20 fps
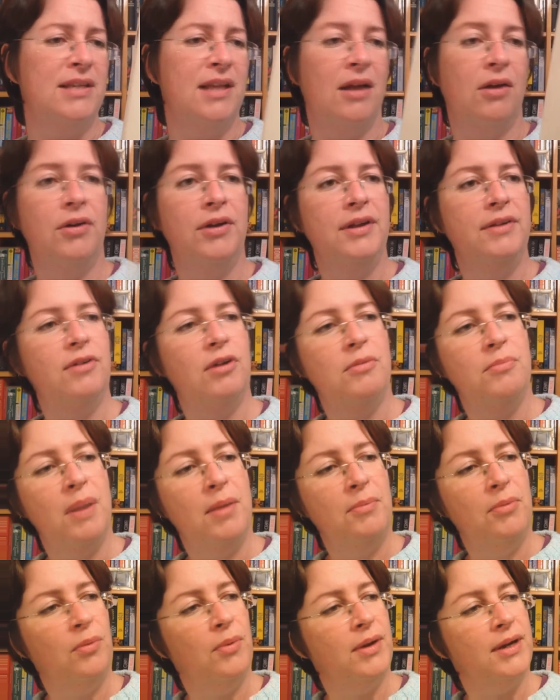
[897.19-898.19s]
I can't even
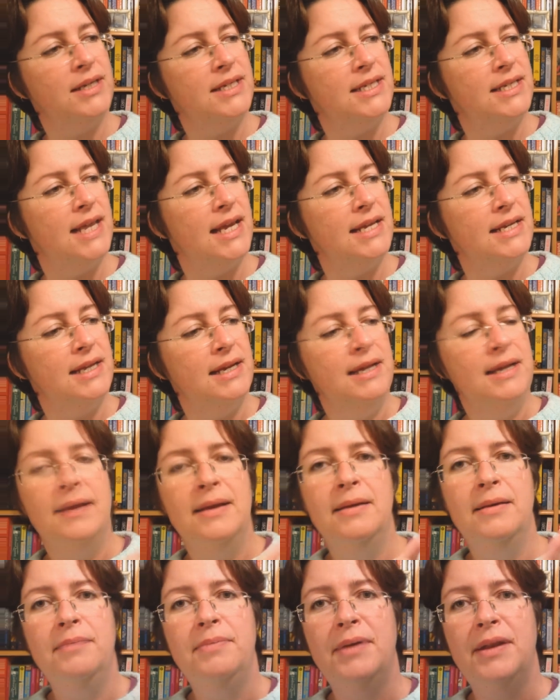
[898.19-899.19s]
remember what it said,
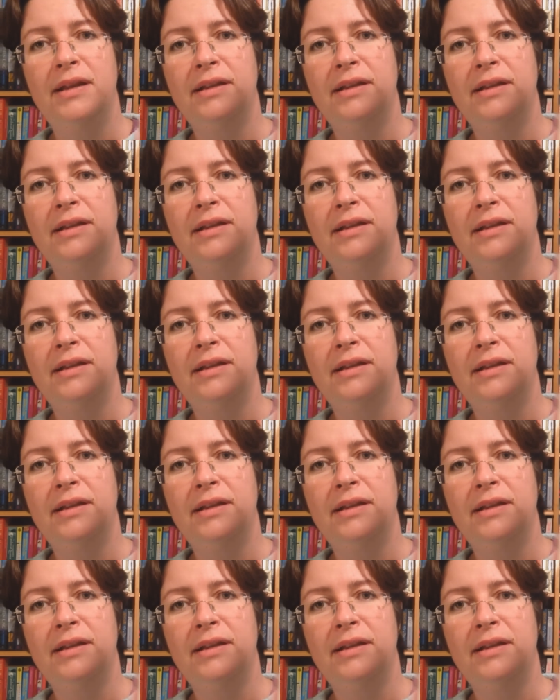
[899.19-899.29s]
but